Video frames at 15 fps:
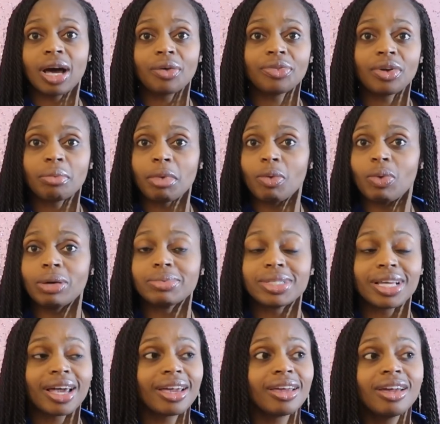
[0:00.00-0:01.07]
out there on my
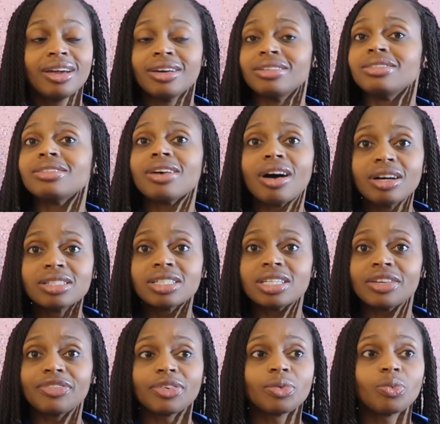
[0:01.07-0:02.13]
website, tons of
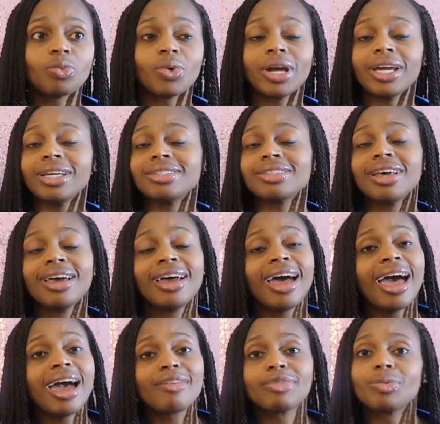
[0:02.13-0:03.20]
different ways.
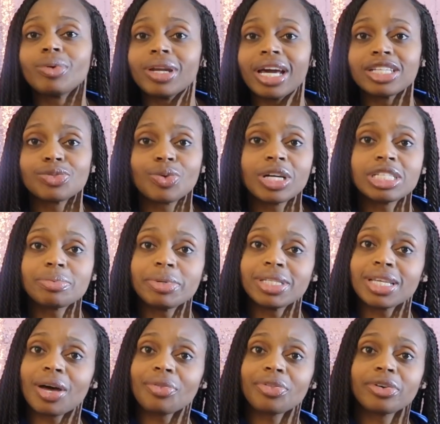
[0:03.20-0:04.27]
Everyone has
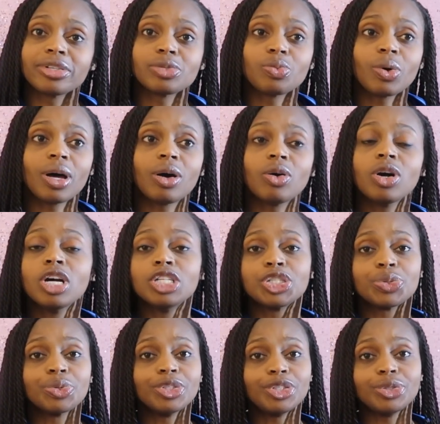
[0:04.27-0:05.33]
recipes out there as well
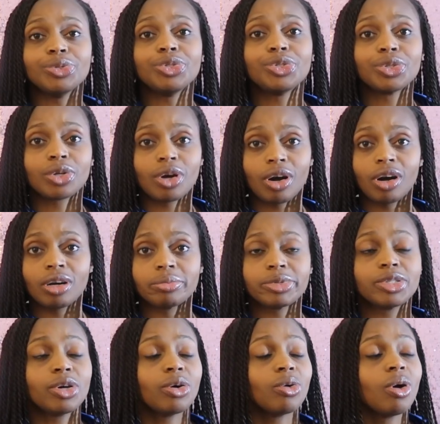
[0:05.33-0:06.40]
to reduce your carbs.
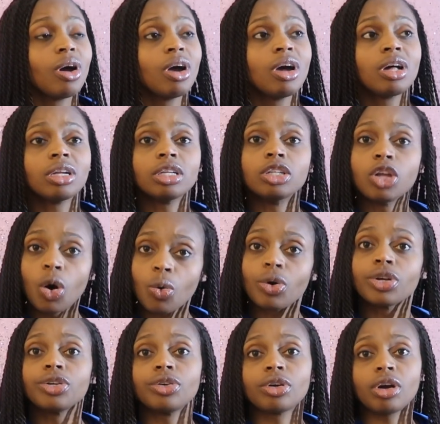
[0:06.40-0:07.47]
So
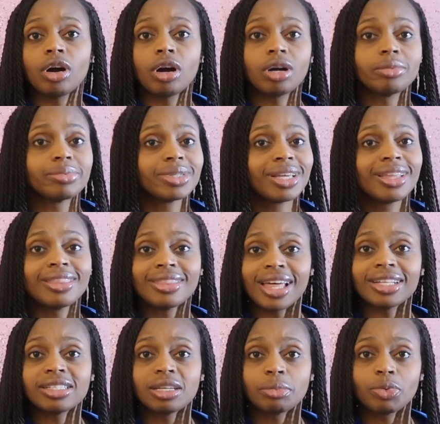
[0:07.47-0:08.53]
lower your carbs.
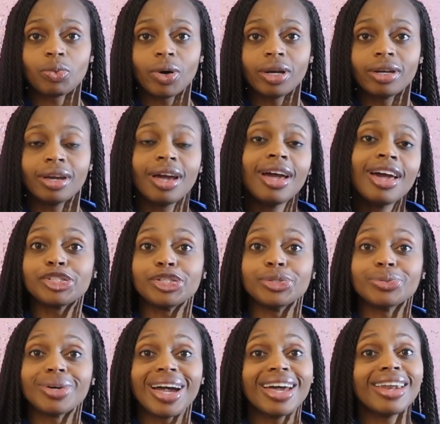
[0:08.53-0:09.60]
That's number 1.
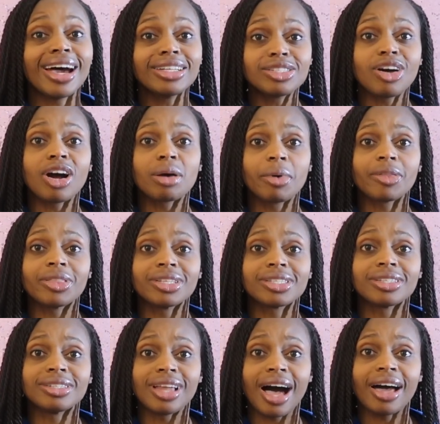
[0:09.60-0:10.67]
2, and I talk about
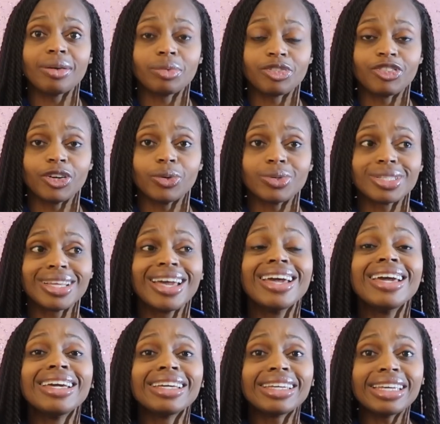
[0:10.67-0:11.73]
this a lot with folks,
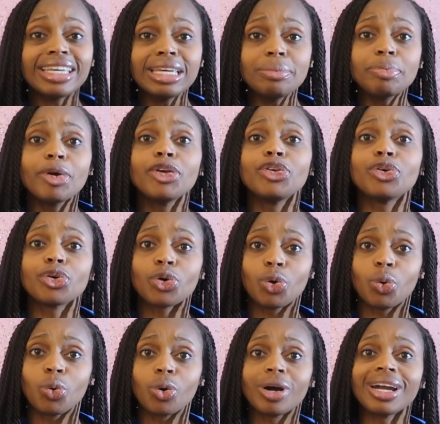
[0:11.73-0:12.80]
keep your
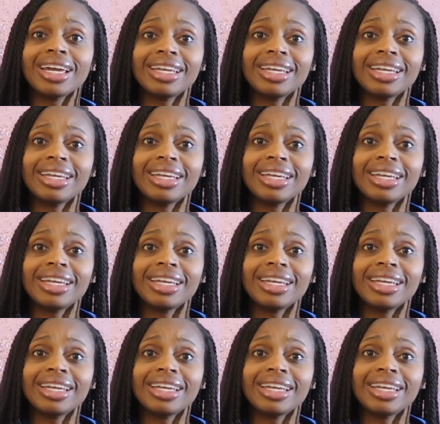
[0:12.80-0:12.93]
core